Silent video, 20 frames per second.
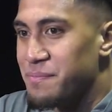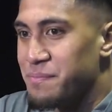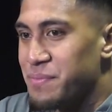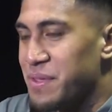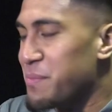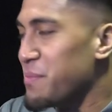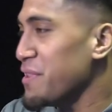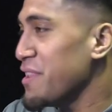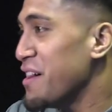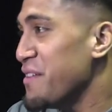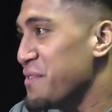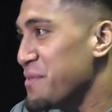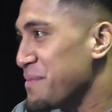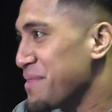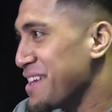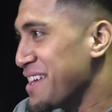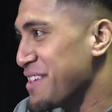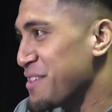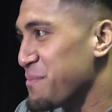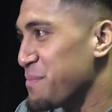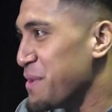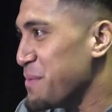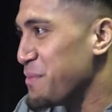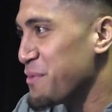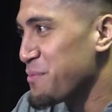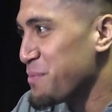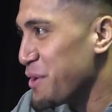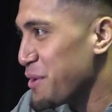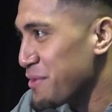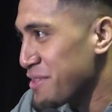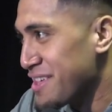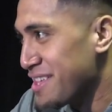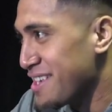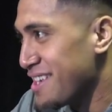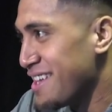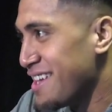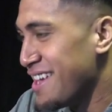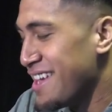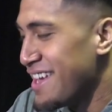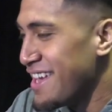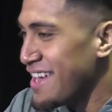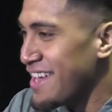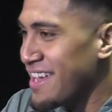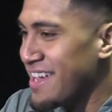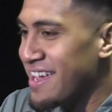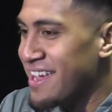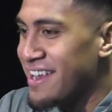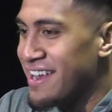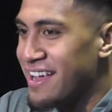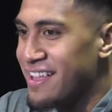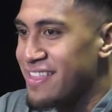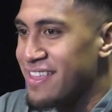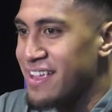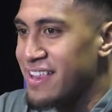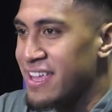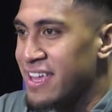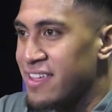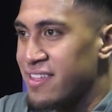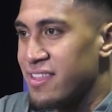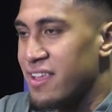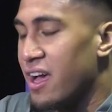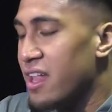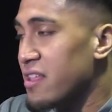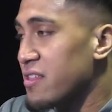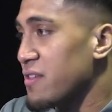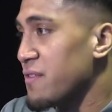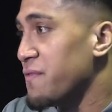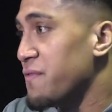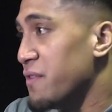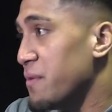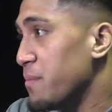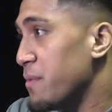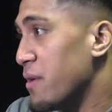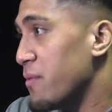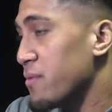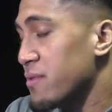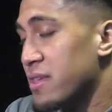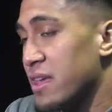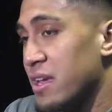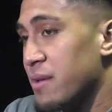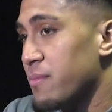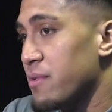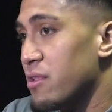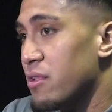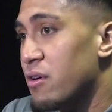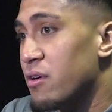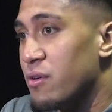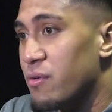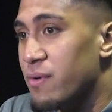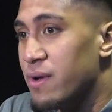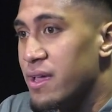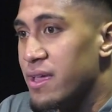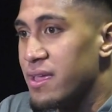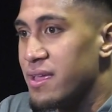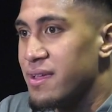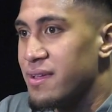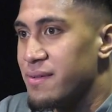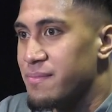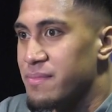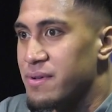People love him. He's a people's person. And I think his knowledge of football will take him a long way.